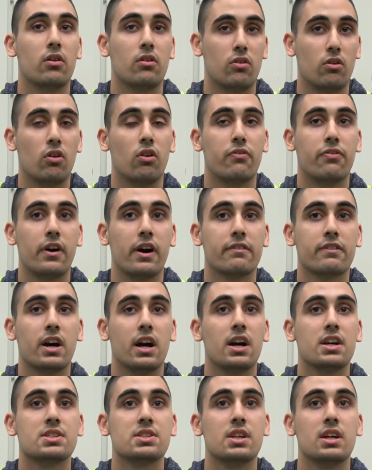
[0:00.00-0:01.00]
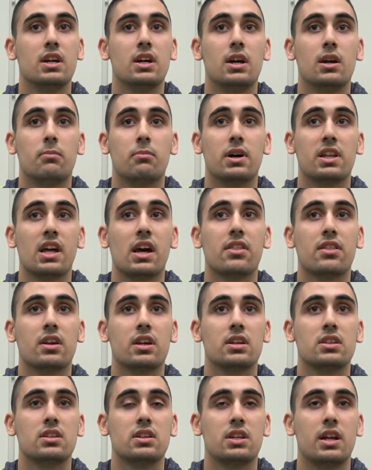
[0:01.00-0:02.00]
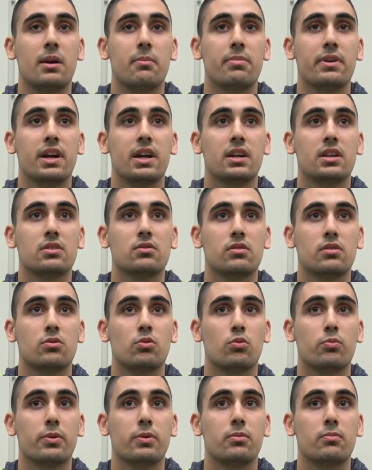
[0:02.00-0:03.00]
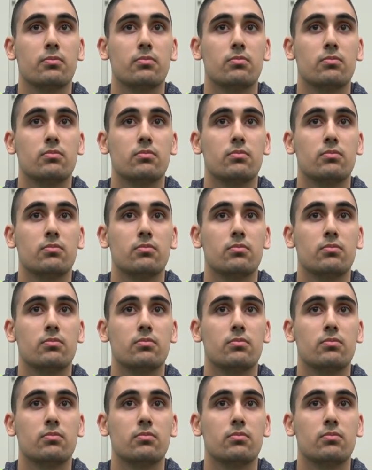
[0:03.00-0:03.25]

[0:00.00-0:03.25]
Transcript: all five guys but i think in nba it, it will be